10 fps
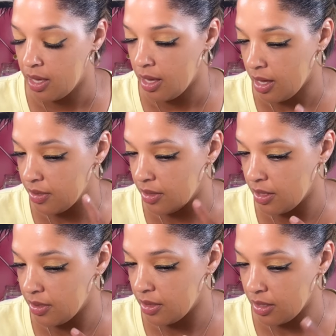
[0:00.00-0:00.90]
And
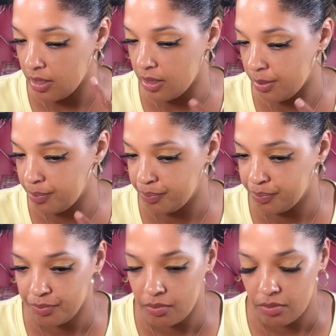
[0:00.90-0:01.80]
then the
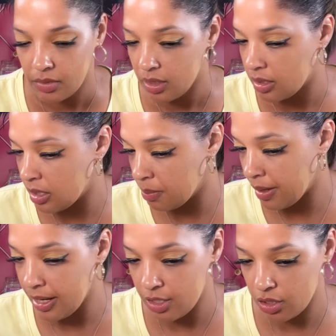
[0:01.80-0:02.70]
deep
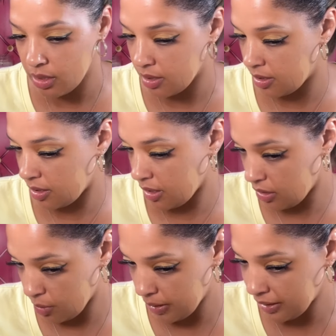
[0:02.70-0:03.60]
beige looks a
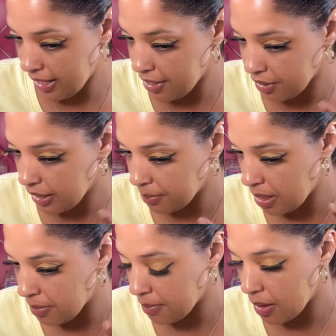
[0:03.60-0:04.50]
little bit lighter, like
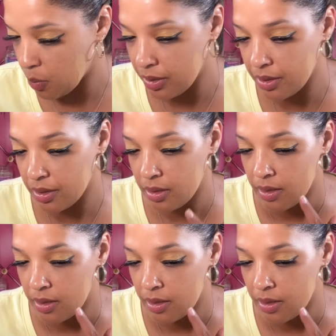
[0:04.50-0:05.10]
maybe my winter